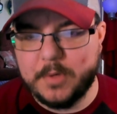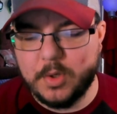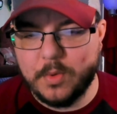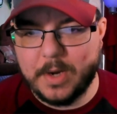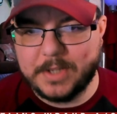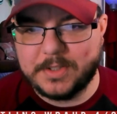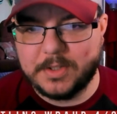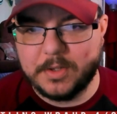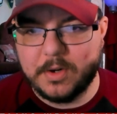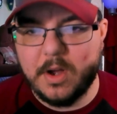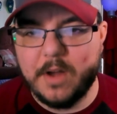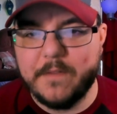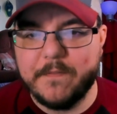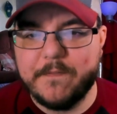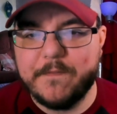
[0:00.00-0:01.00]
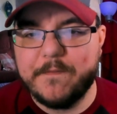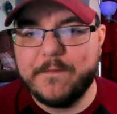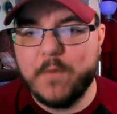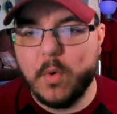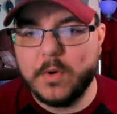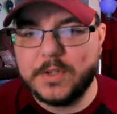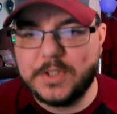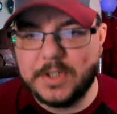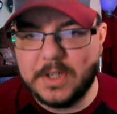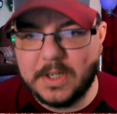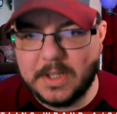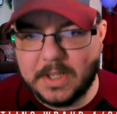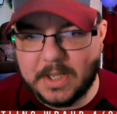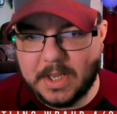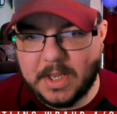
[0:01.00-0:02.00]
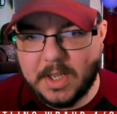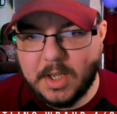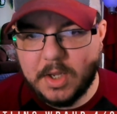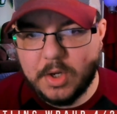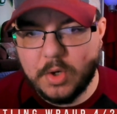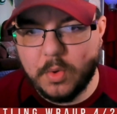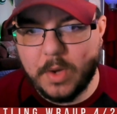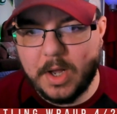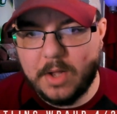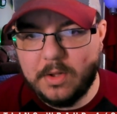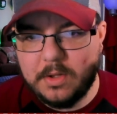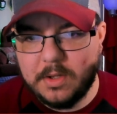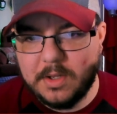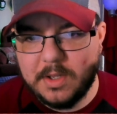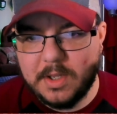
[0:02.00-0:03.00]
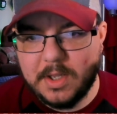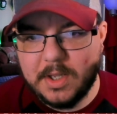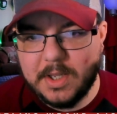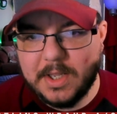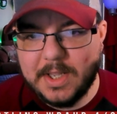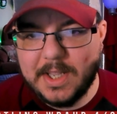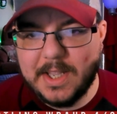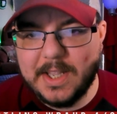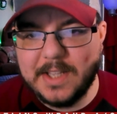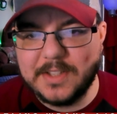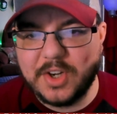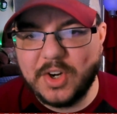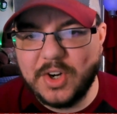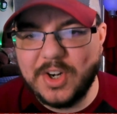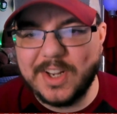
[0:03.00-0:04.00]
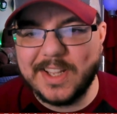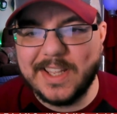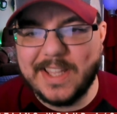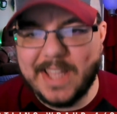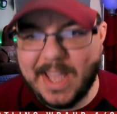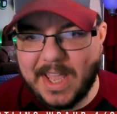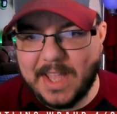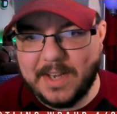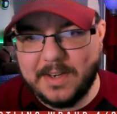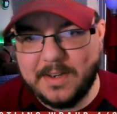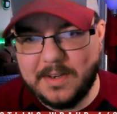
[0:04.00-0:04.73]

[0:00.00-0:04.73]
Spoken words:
wrestler, unfortunately, who, well, is hurt again.